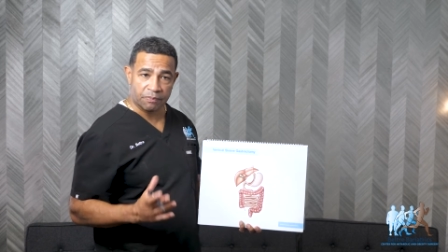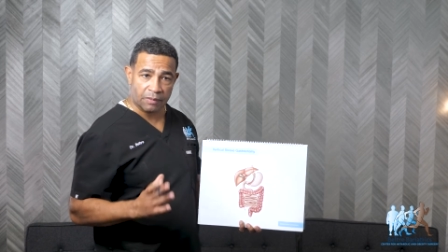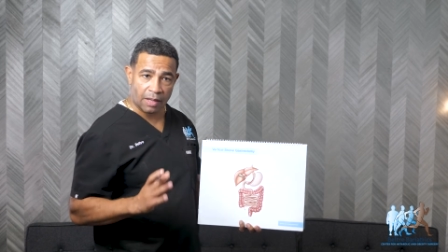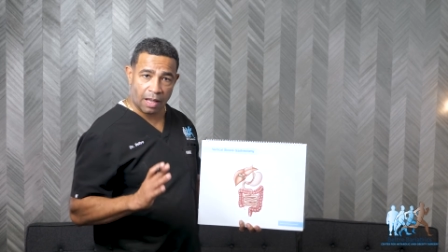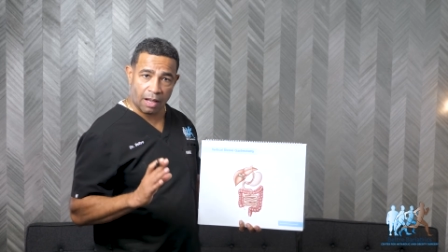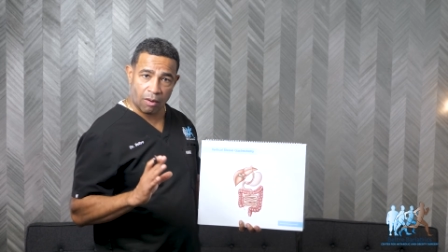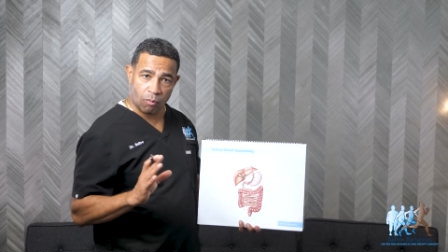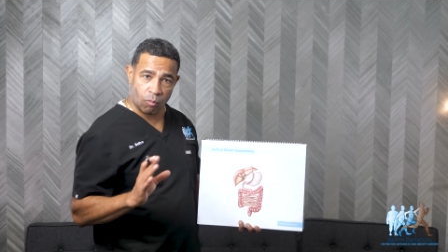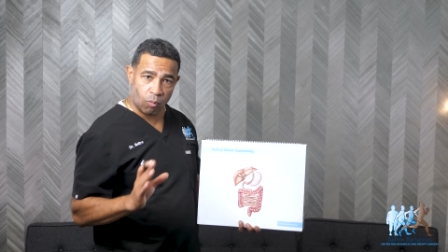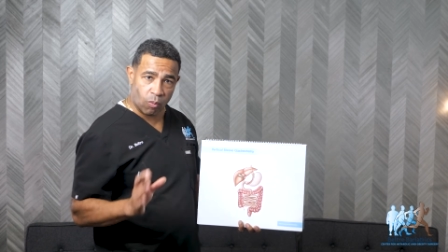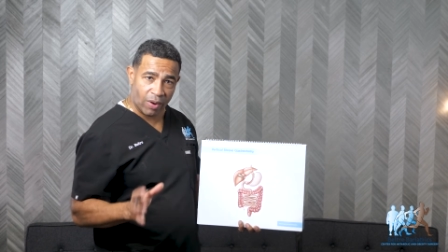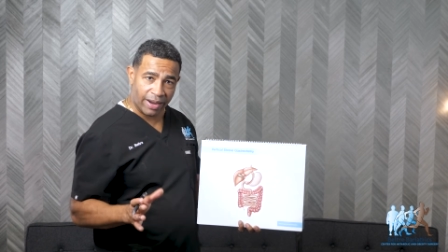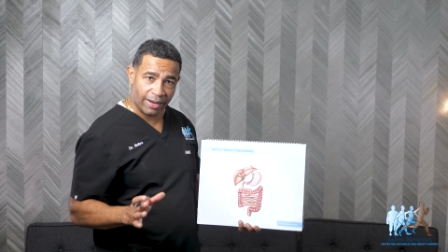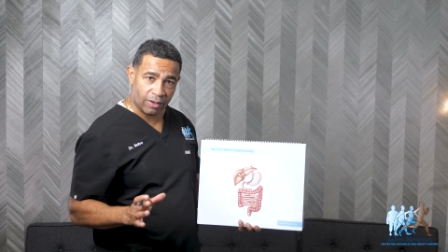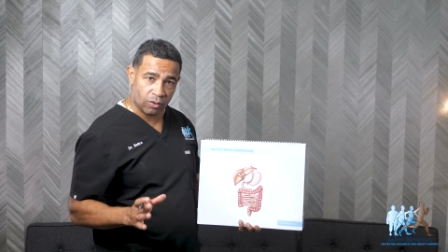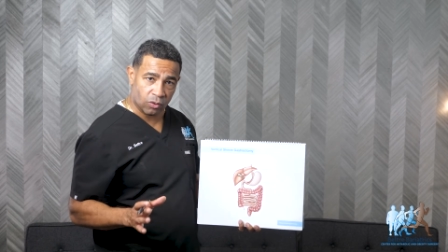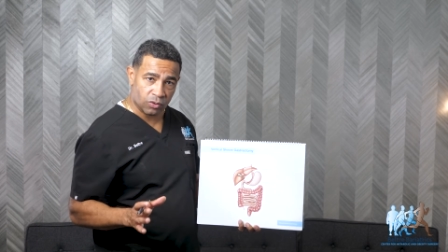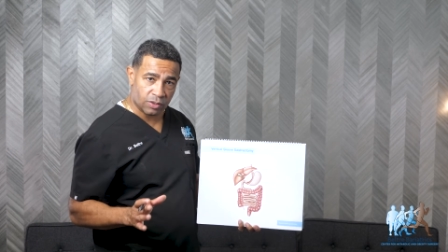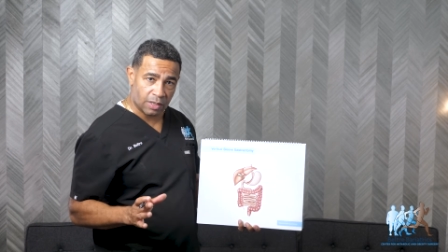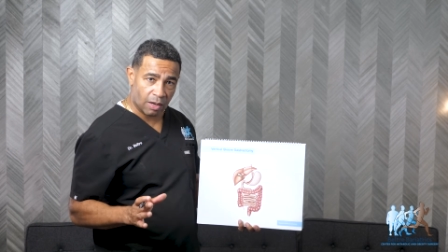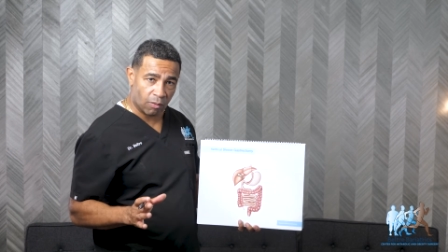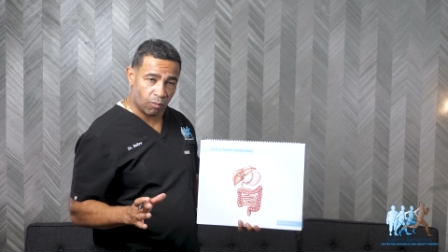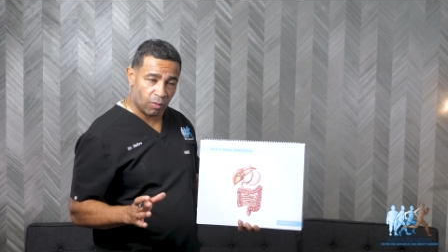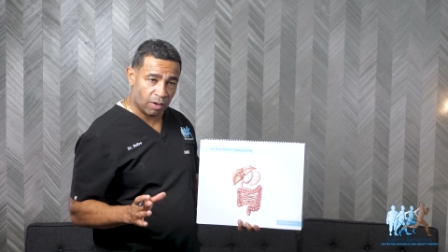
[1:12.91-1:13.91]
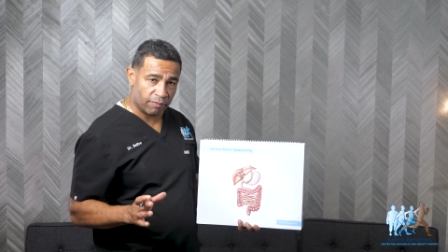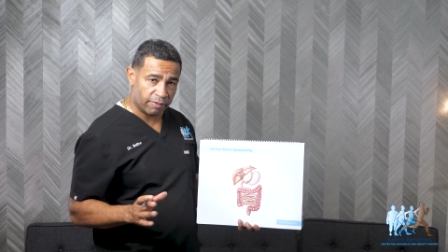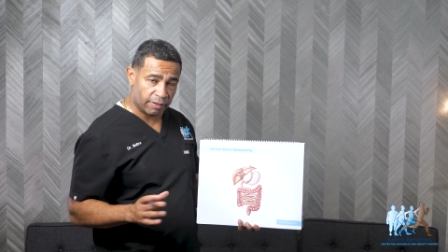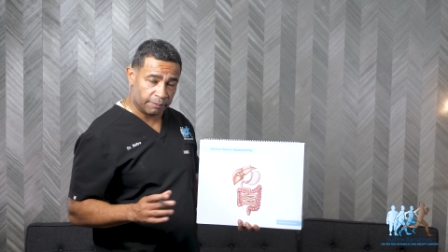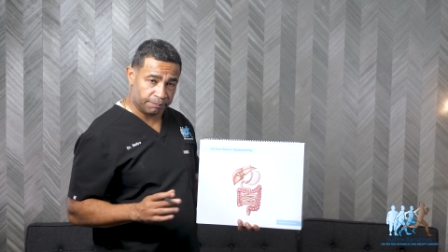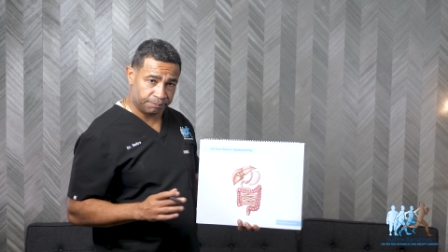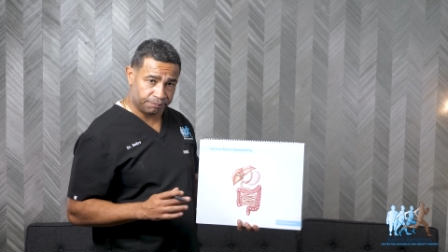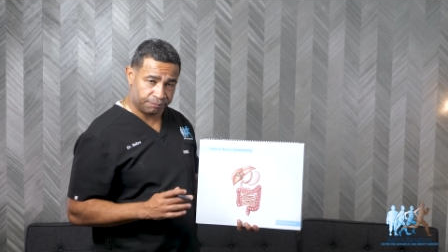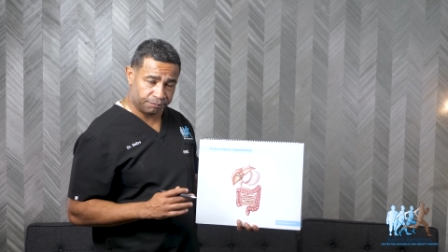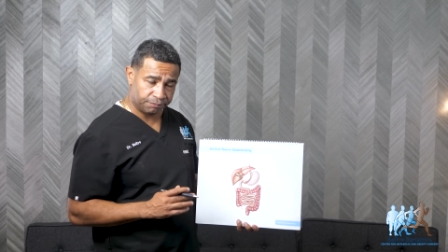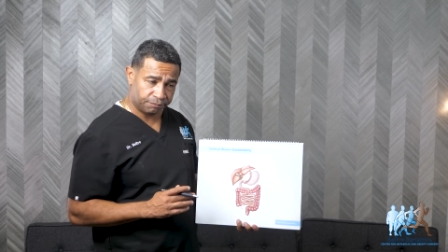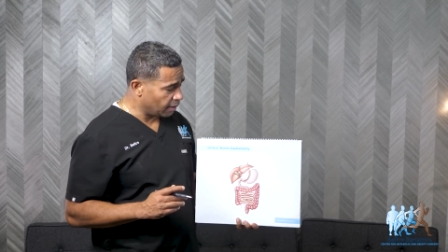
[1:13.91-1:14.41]
Uh, weight loss,
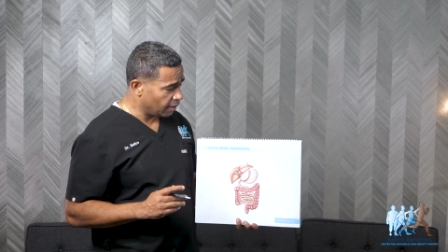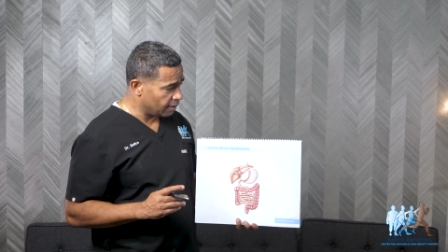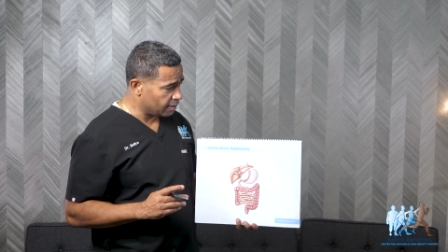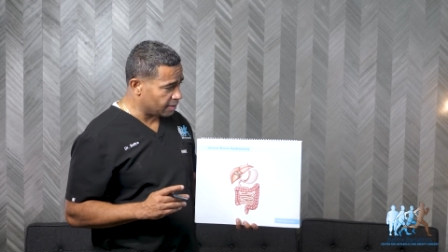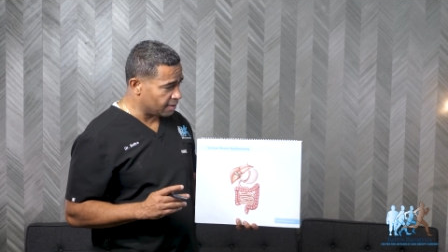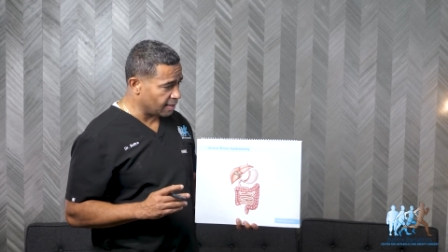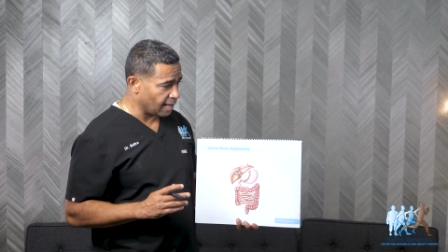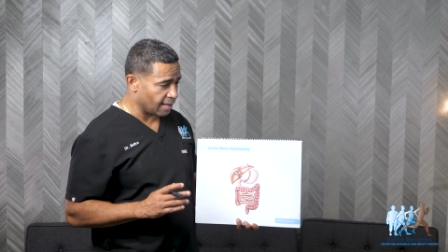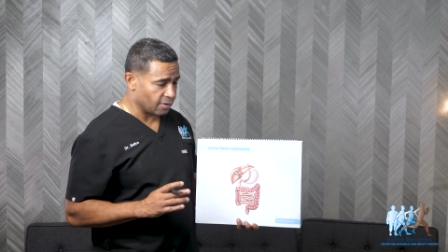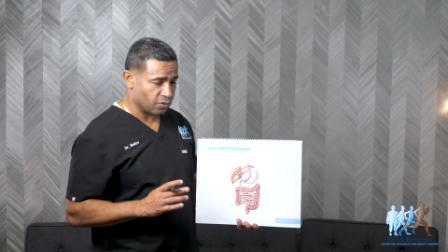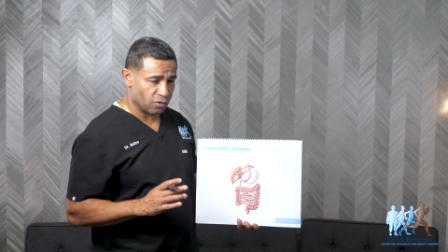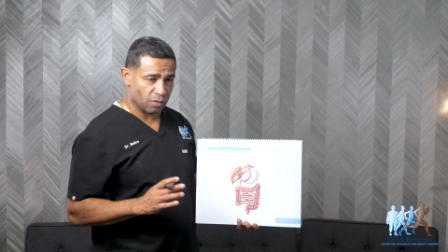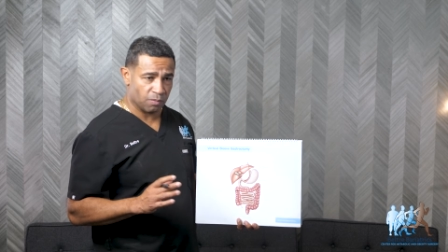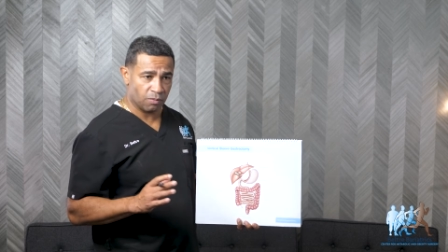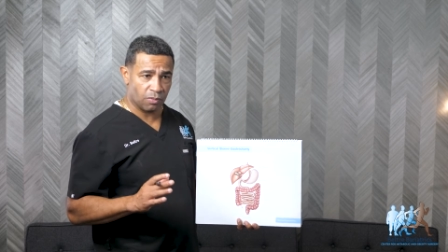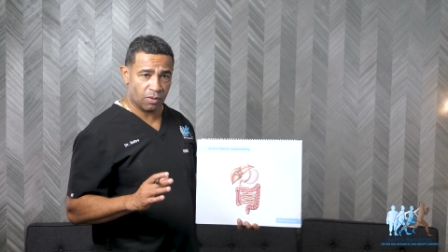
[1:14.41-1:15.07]
however, is not so